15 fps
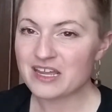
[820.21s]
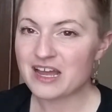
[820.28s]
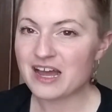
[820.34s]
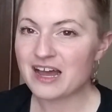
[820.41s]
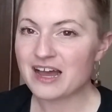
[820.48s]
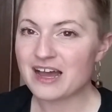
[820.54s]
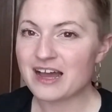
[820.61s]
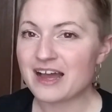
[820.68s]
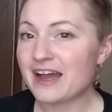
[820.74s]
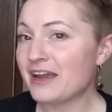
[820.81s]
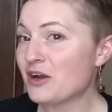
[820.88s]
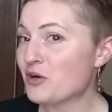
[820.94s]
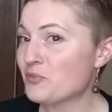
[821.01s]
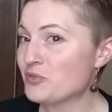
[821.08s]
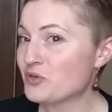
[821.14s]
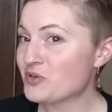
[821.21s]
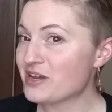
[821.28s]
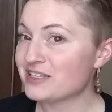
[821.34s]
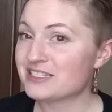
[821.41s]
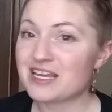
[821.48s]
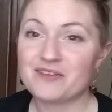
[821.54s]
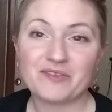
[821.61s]
I hope you
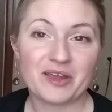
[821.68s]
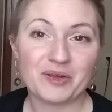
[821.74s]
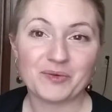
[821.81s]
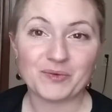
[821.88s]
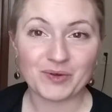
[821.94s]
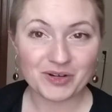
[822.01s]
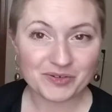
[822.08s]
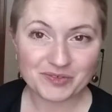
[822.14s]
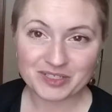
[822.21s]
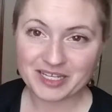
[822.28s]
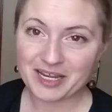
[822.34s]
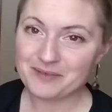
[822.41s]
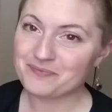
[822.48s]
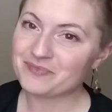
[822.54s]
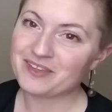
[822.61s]
guys have a wonderful day,